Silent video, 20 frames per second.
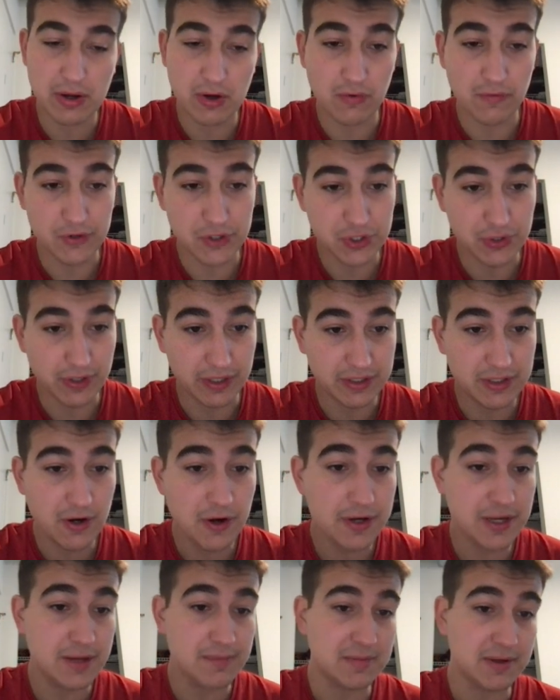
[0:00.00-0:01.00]
overshooting
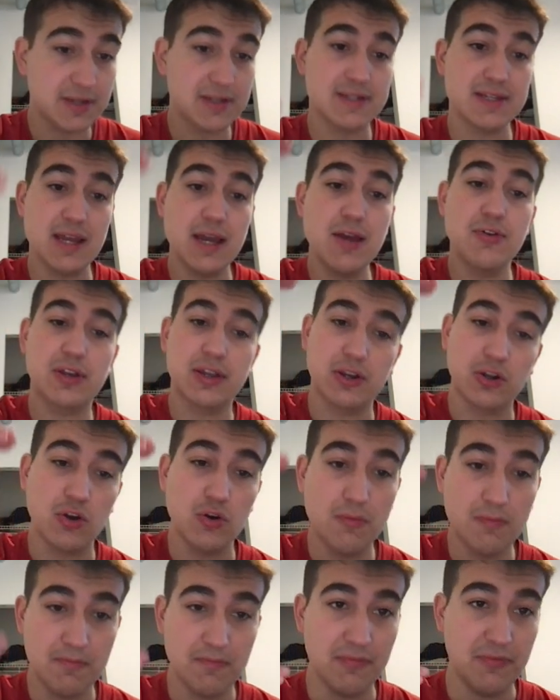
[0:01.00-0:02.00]
target, because now you can
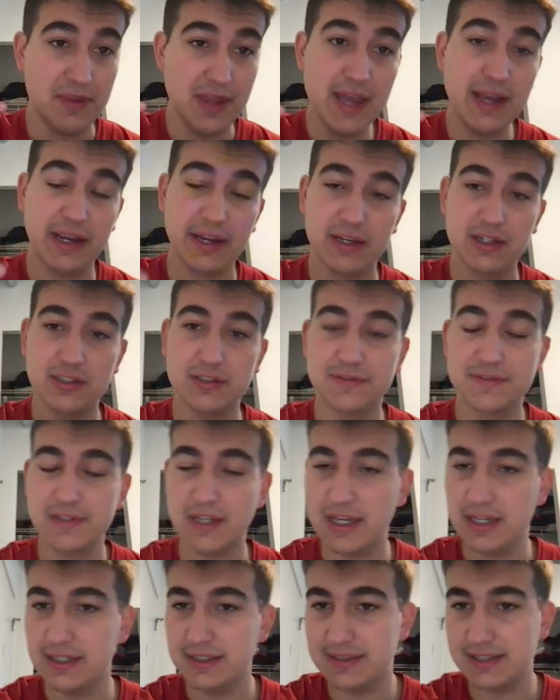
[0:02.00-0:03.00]
go negative
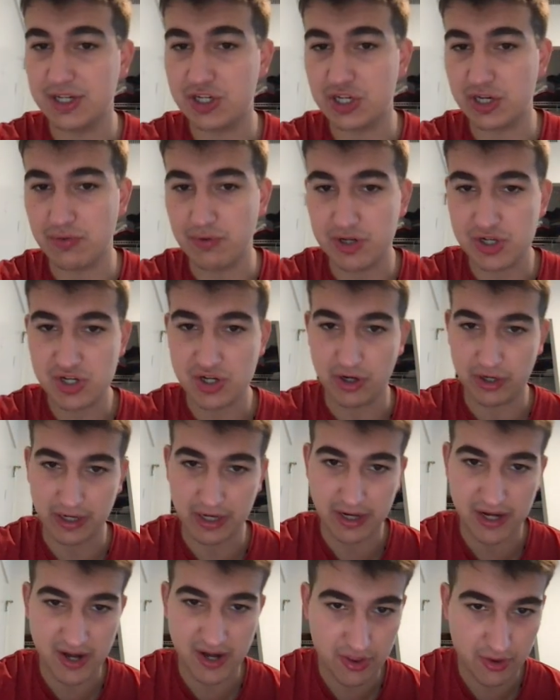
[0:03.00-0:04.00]
and essentially reach target
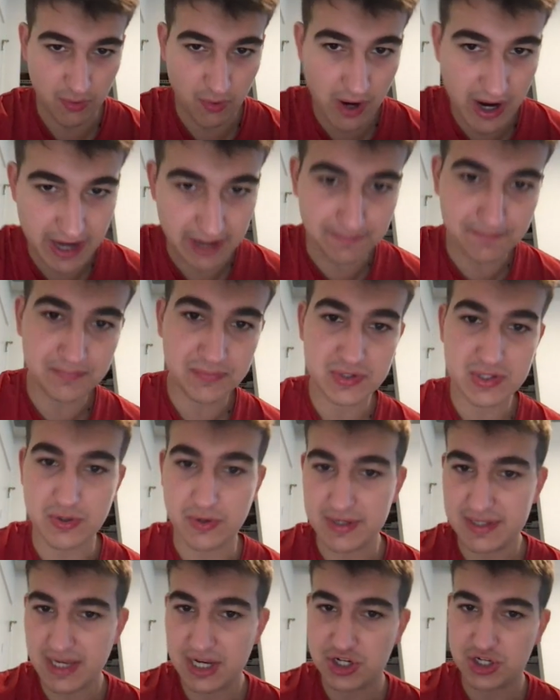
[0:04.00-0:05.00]
another way. So
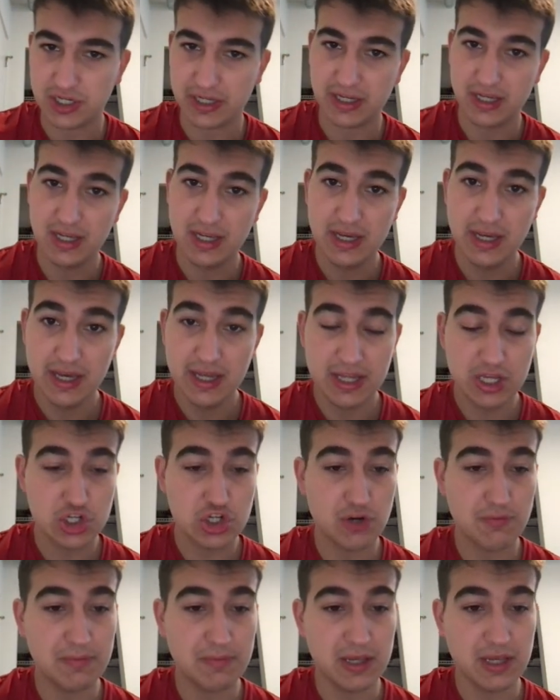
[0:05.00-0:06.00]
essentially, this
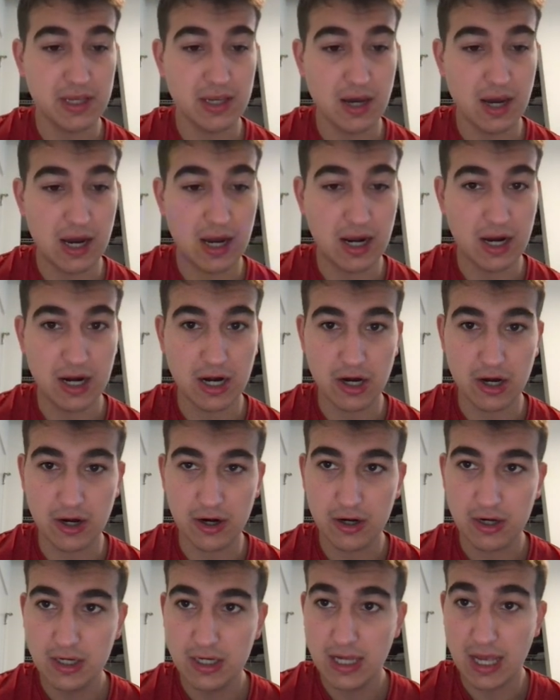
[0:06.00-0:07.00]
should be our
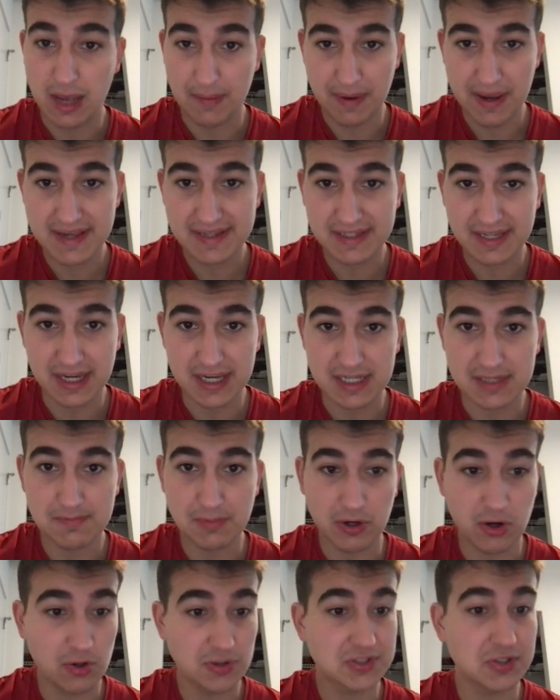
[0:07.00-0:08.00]
base case,
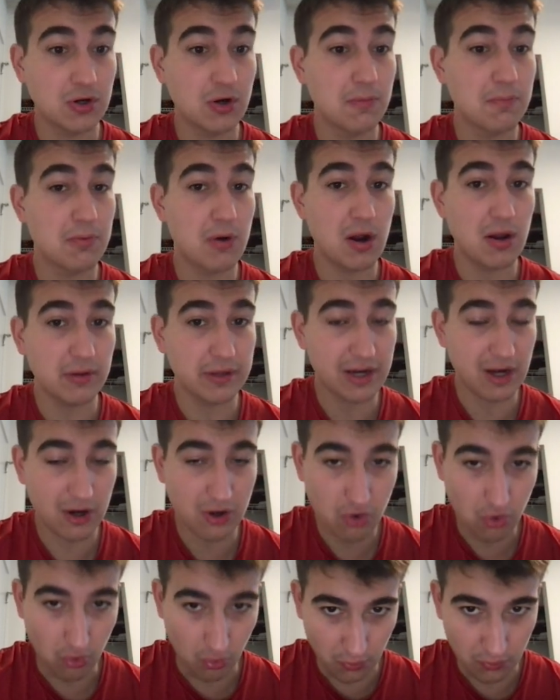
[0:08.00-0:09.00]
but also probably
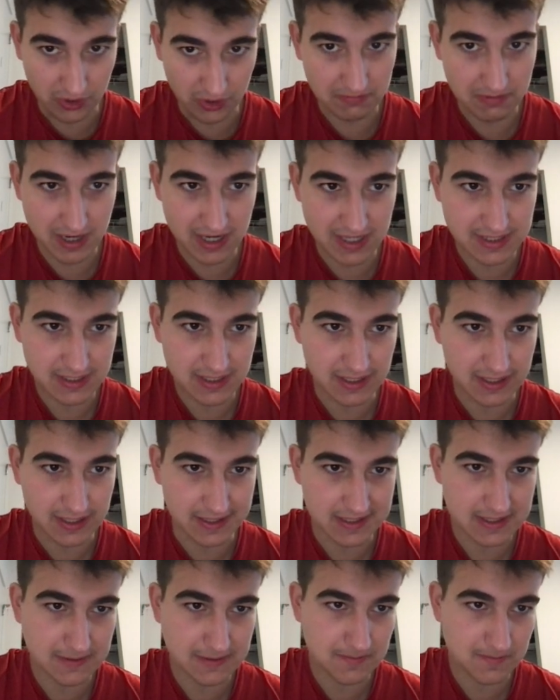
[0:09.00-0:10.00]
our only base
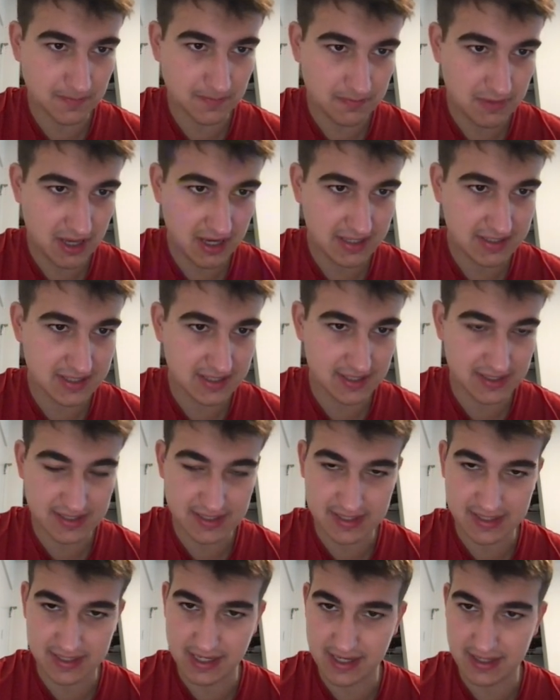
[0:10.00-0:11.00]
case. Makes
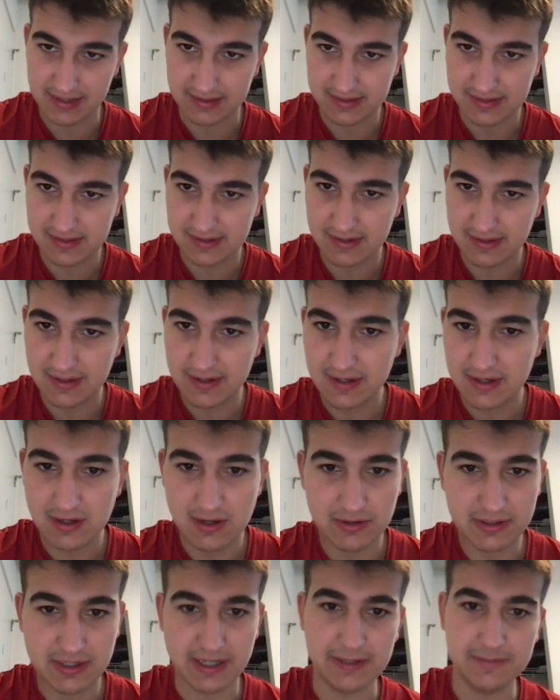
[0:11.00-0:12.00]
sense.
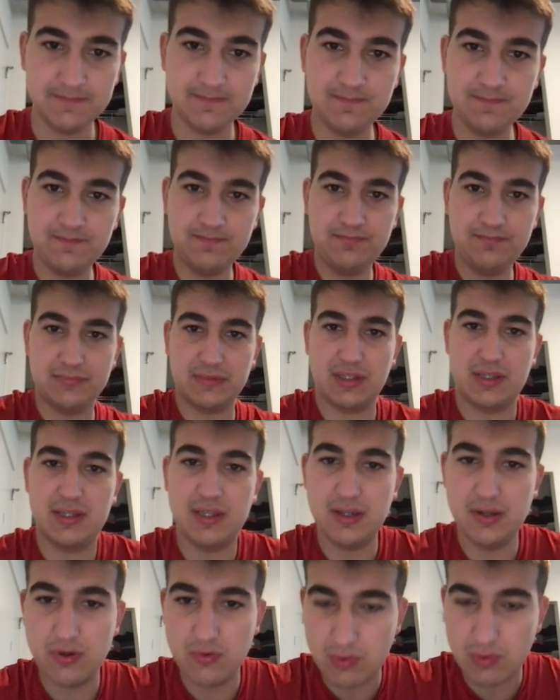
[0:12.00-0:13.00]
Okay,
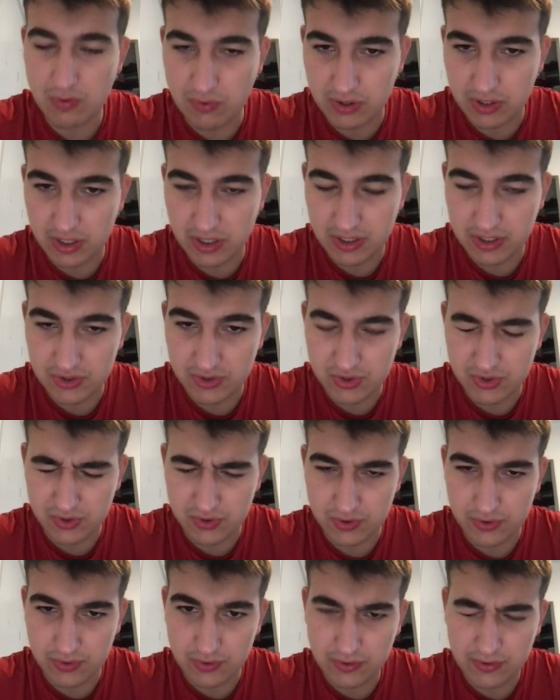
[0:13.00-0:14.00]
here what we're gonna
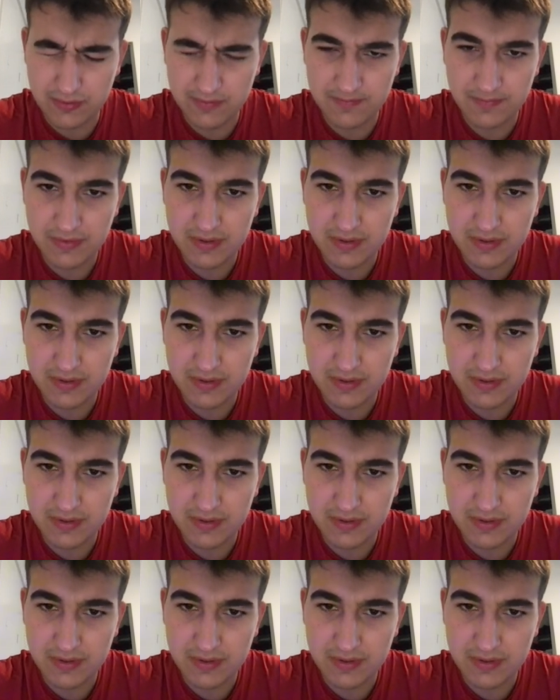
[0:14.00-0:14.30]
do